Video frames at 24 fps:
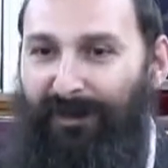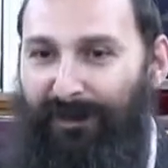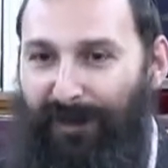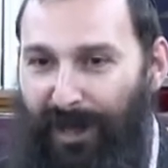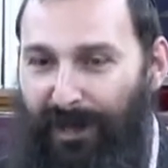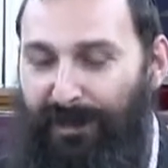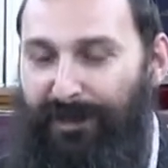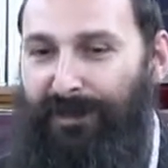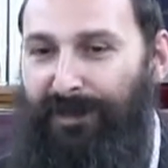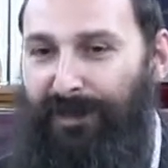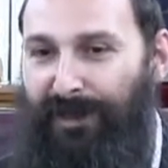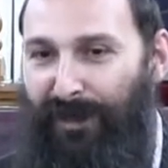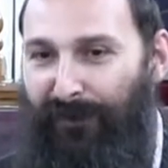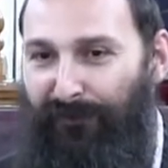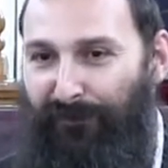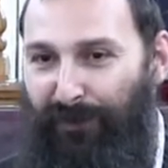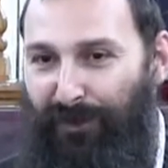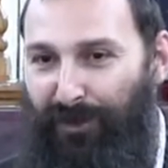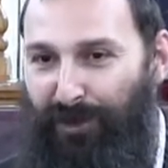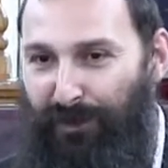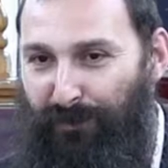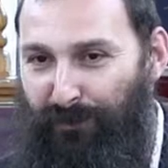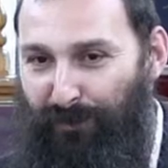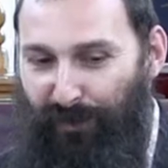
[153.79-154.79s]
That's the
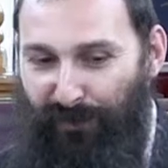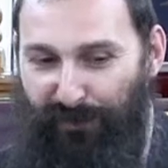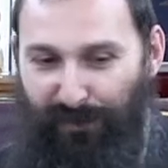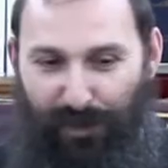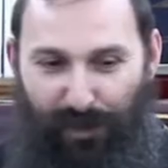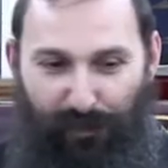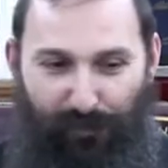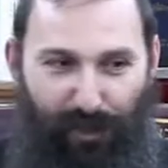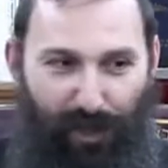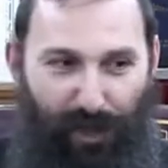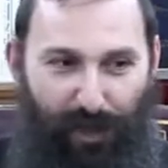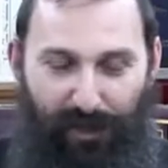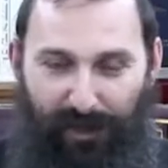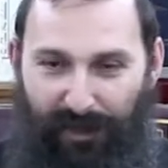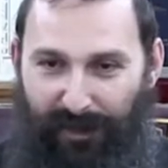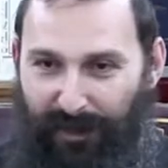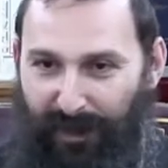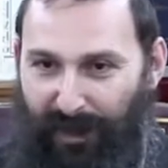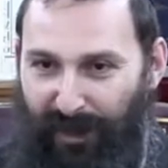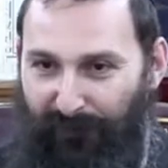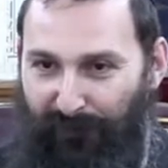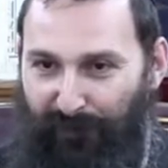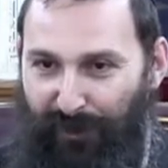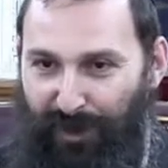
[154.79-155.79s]
nefesh. It moves your body.
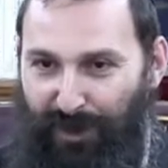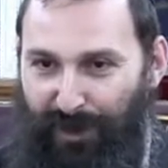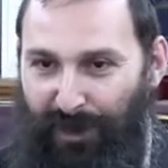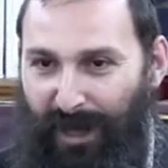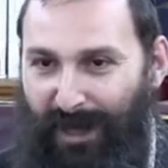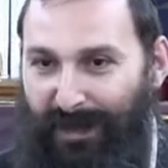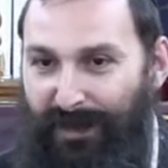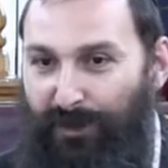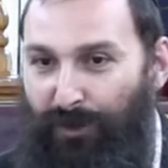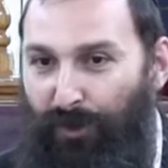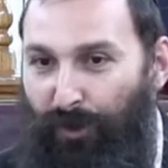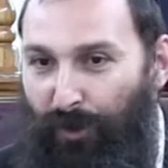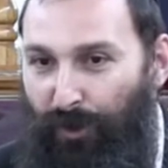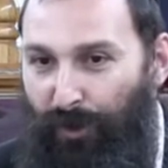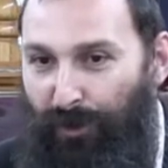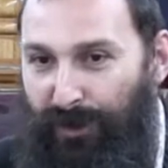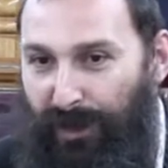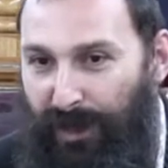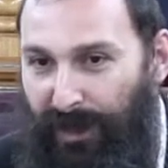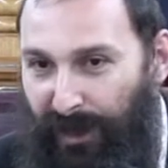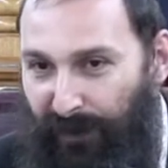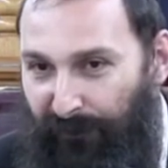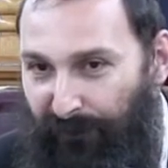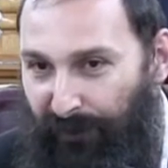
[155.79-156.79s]
The nefesh has kochot
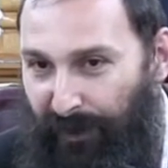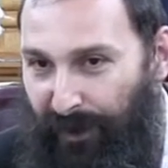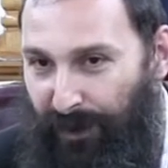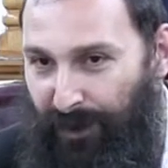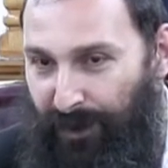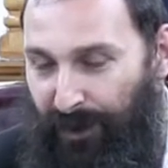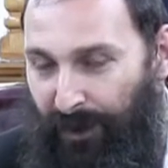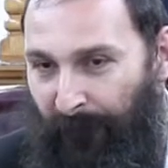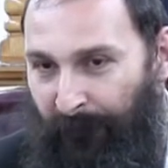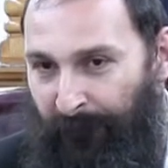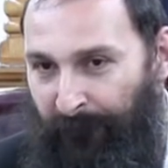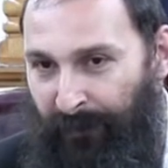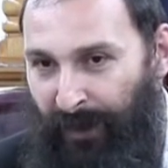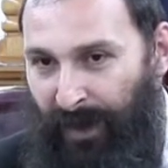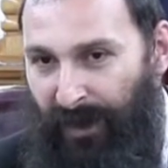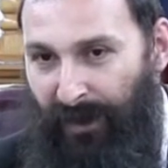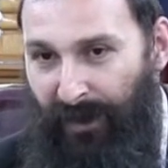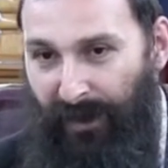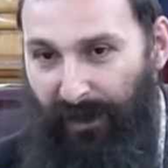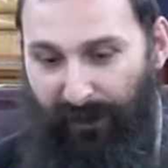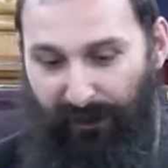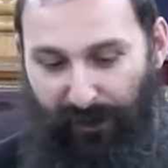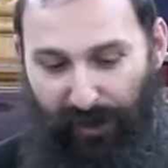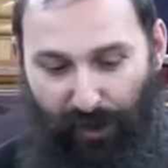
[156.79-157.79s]
ha'nefesh.
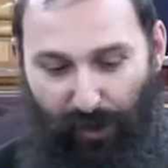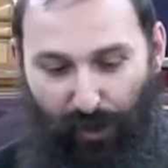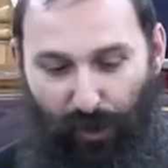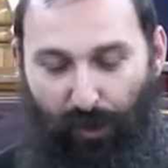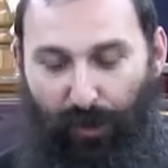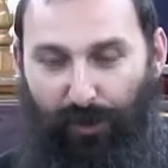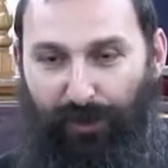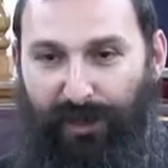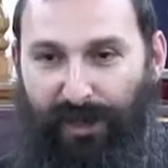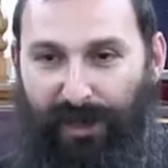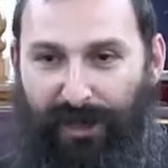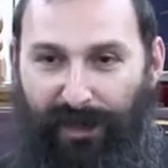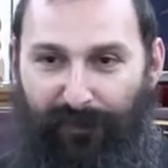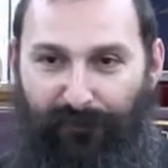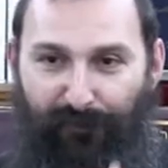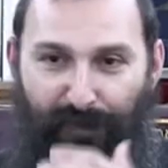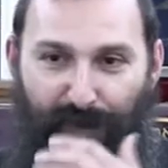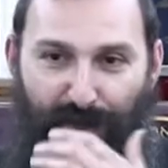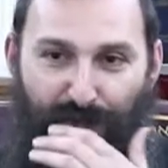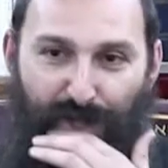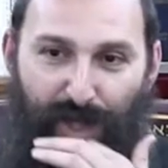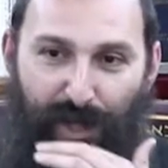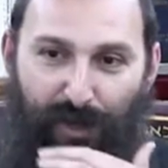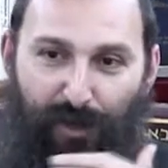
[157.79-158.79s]
The kochot
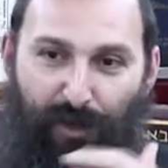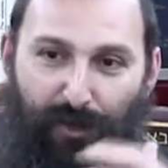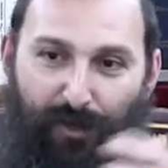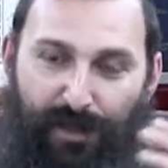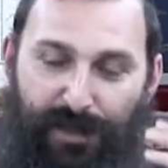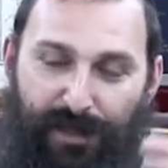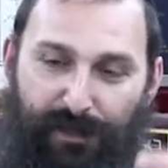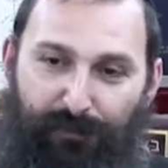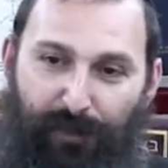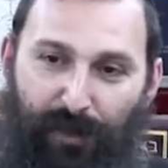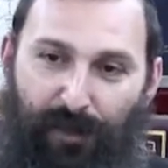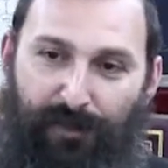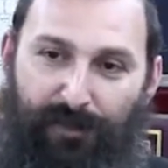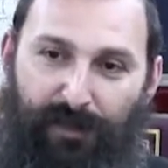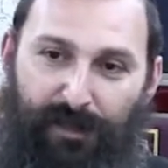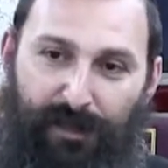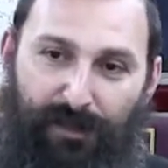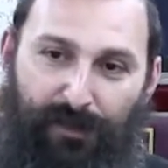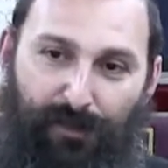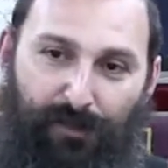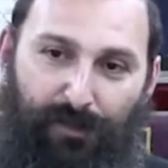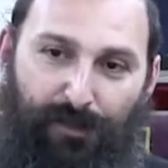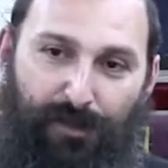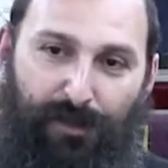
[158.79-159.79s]
ha'nefesh are
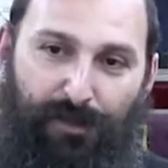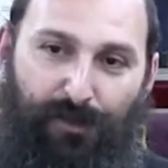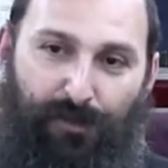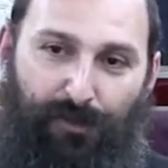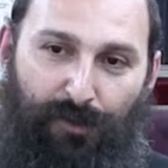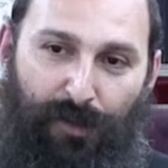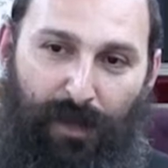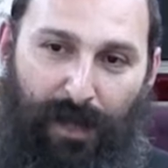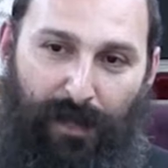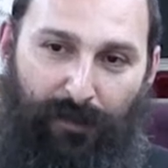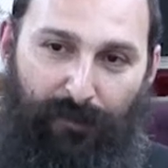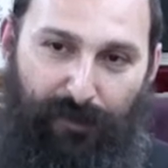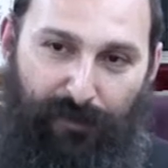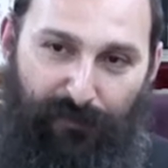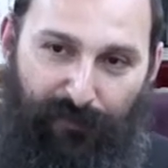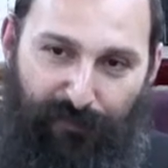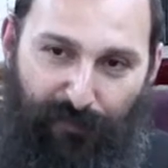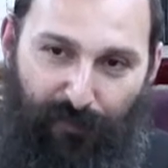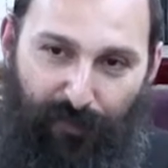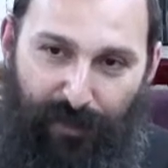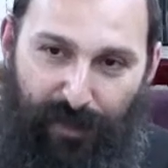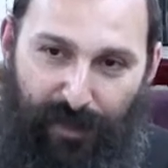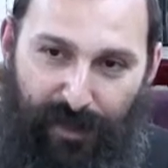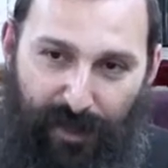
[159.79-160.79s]
corresponding to the
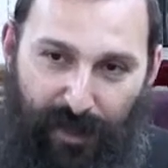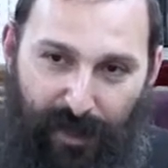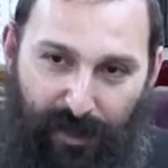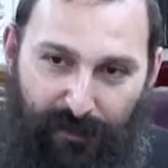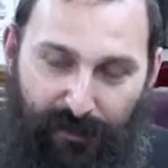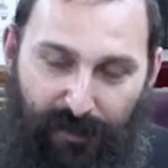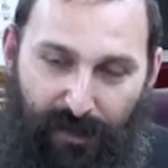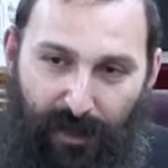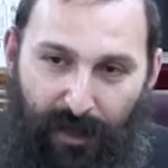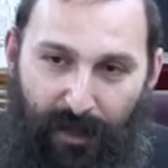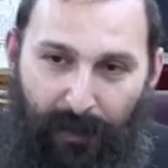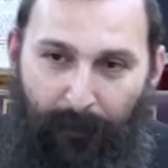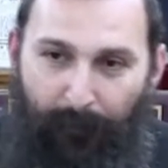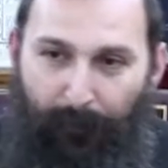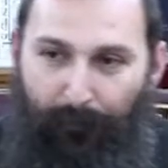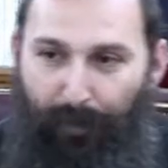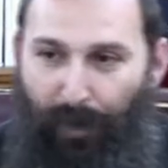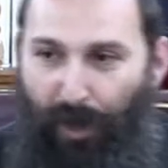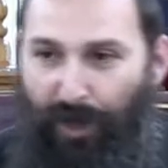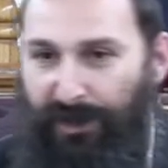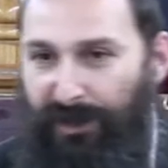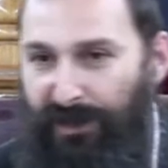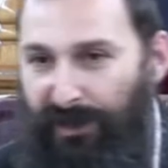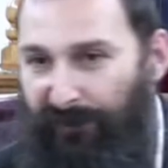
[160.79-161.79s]
248
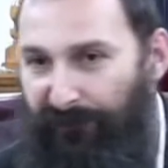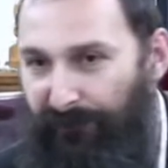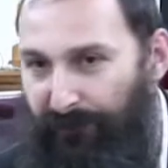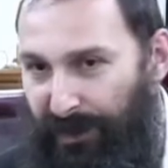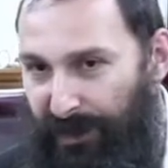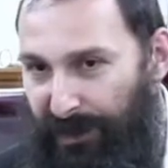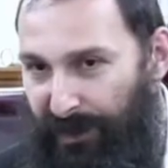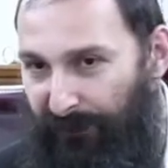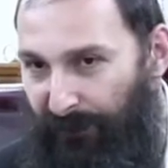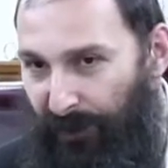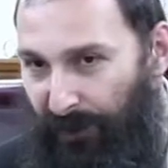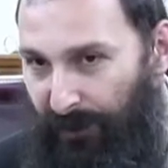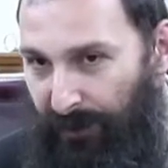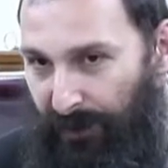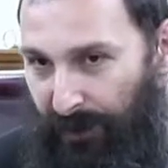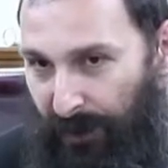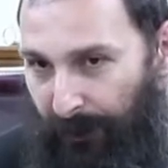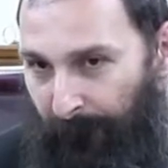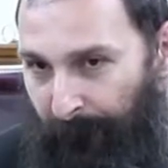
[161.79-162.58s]
positive mitzvot.